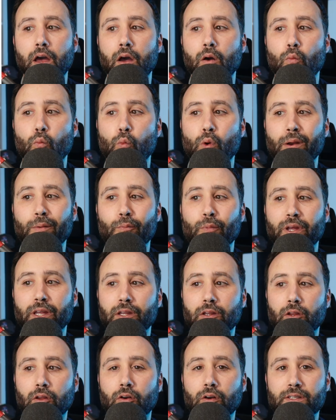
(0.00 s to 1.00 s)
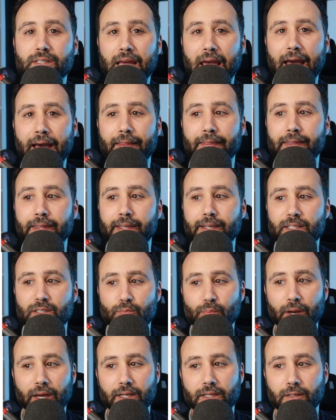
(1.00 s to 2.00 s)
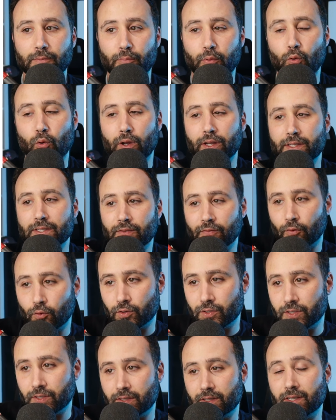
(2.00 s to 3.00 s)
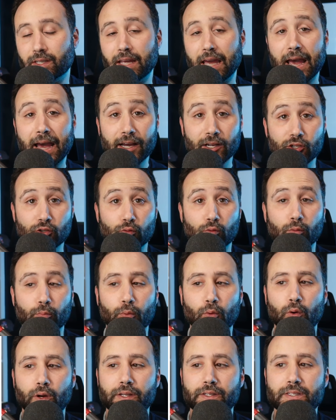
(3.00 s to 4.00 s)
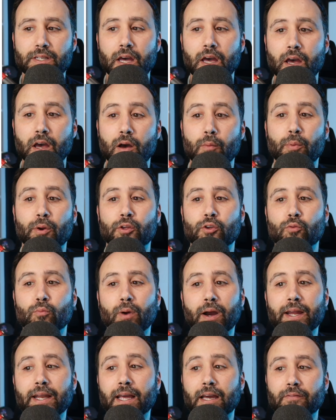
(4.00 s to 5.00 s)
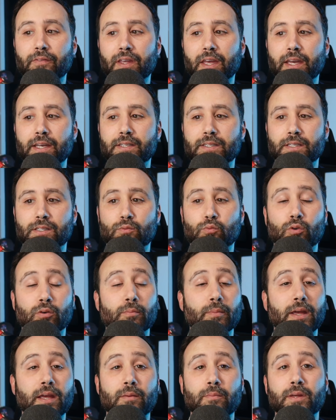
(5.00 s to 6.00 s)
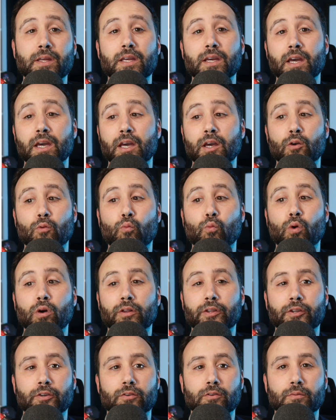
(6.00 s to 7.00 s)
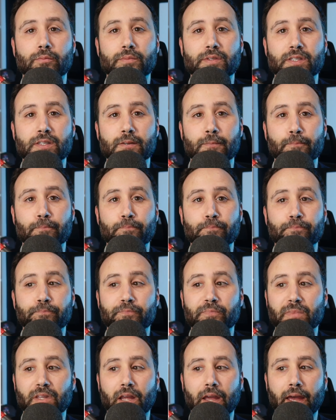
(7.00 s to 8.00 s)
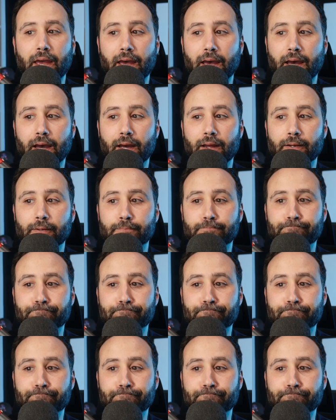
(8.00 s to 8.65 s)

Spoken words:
when we looked at the expected points versus the actual points. But you might have cases where maybe Williams had